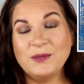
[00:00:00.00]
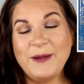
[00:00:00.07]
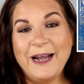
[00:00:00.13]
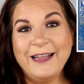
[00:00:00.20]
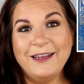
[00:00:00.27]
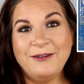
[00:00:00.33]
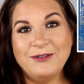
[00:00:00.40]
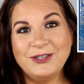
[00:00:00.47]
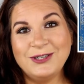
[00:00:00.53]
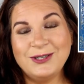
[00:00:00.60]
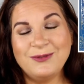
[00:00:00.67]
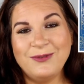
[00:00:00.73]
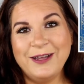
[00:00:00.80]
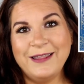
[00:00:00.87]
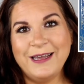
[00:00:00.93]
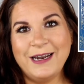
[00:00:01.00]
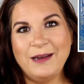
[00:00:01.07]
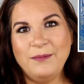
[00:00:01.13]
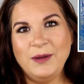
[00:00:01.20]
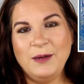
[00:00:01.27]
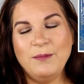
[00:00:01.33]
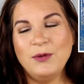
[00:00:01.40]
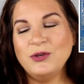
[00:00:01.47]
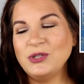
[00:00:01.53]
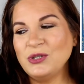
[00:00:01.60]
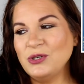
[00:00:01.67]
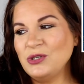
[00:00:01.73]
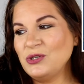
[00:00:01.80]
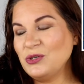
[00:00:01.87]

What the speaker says: palette, which is one that I'd be most